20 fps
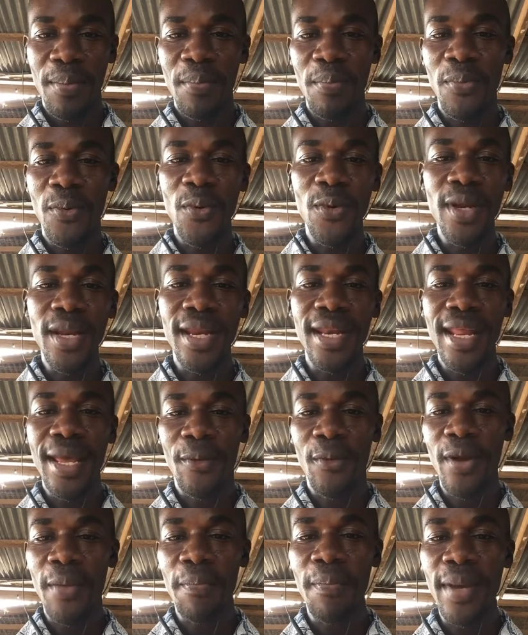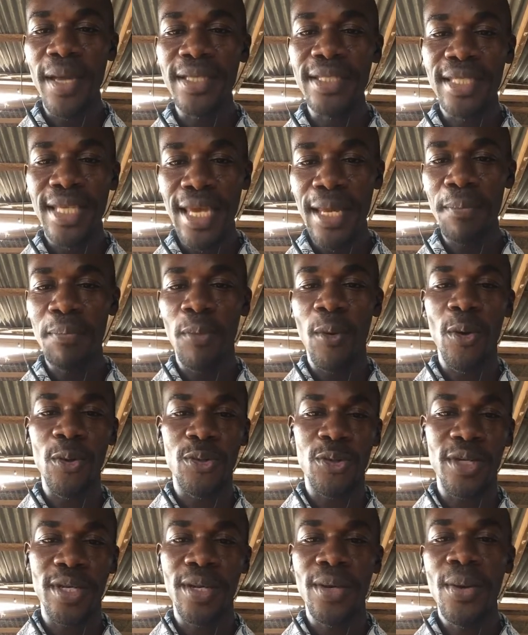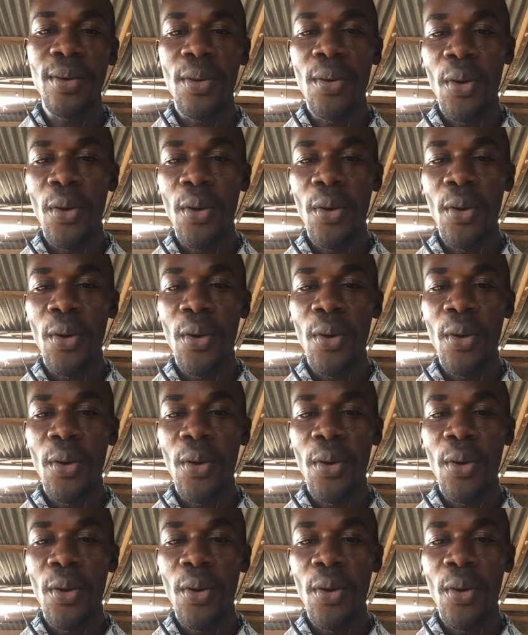Brooding equipment in poultry,